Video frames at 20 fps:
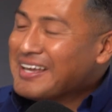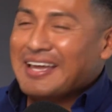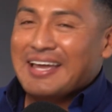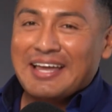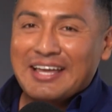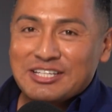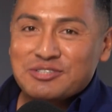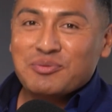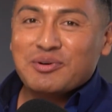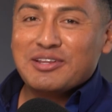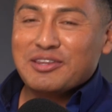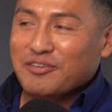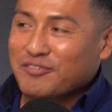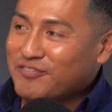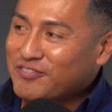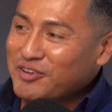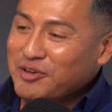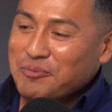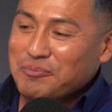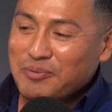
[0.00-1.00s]
it's one of the
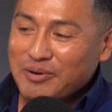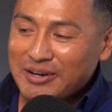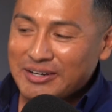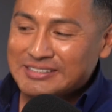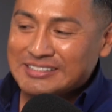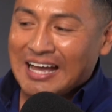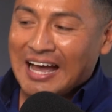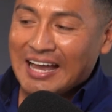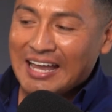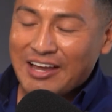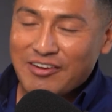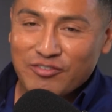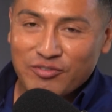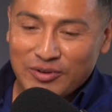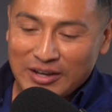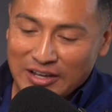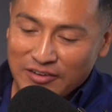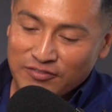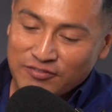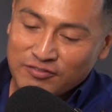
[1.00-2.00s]
few books I have
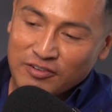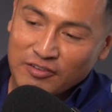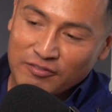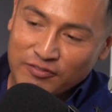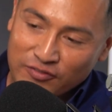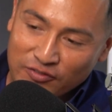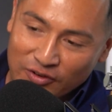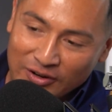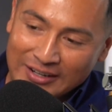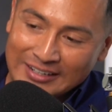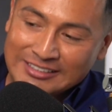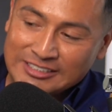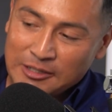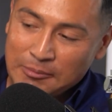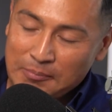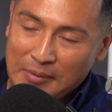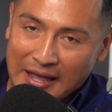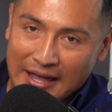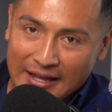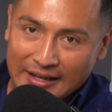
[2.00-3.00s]
read from front to
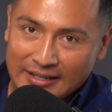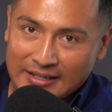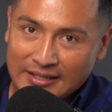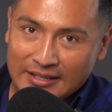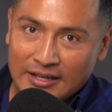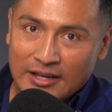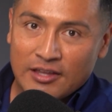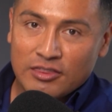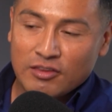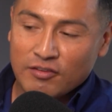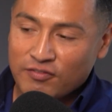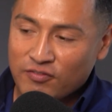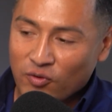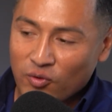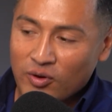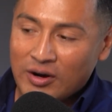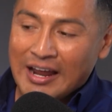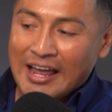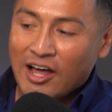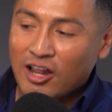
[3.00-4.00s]
back. The
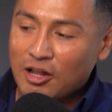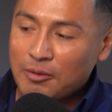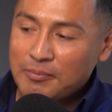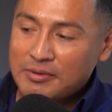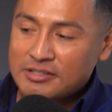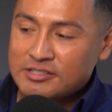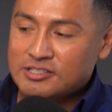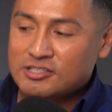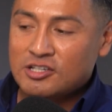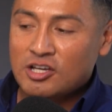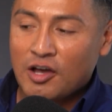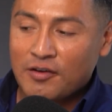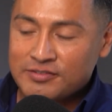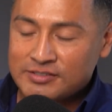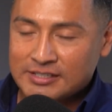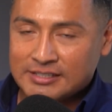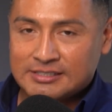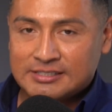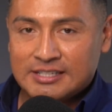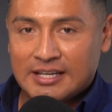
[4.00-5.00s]
Four Elements of
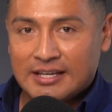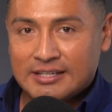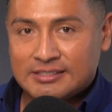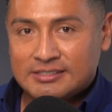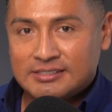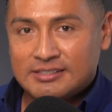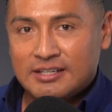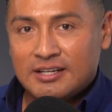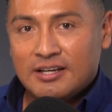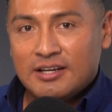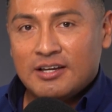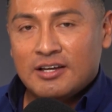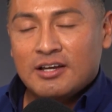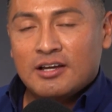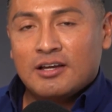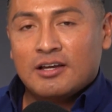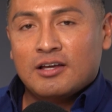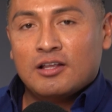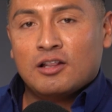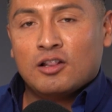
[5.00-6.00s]
Success,
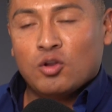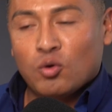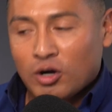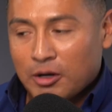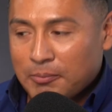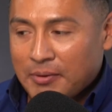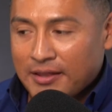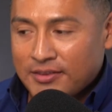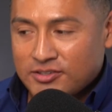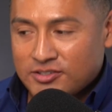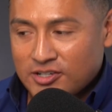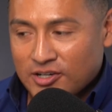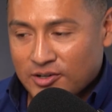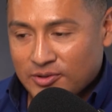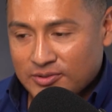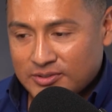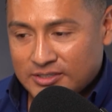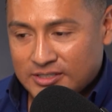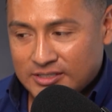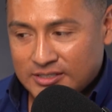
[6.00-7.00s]
Laurie Beth
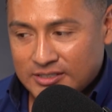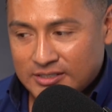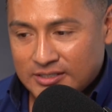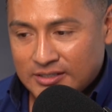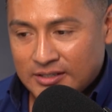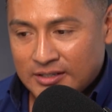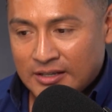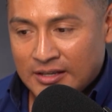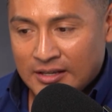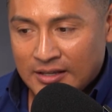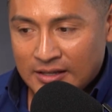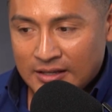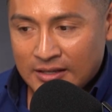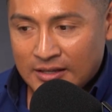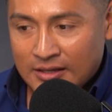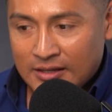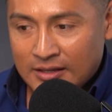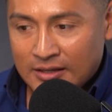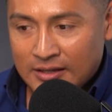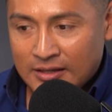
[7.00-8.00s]
Jones.
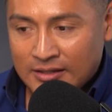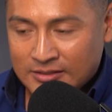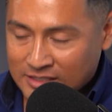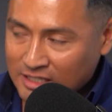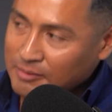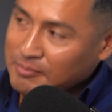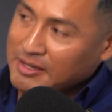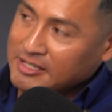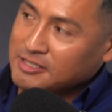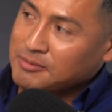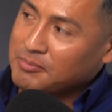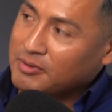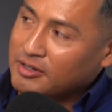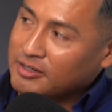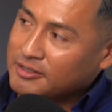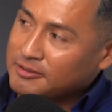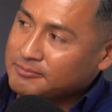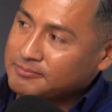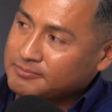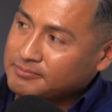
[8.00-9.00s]
It's an amazing book.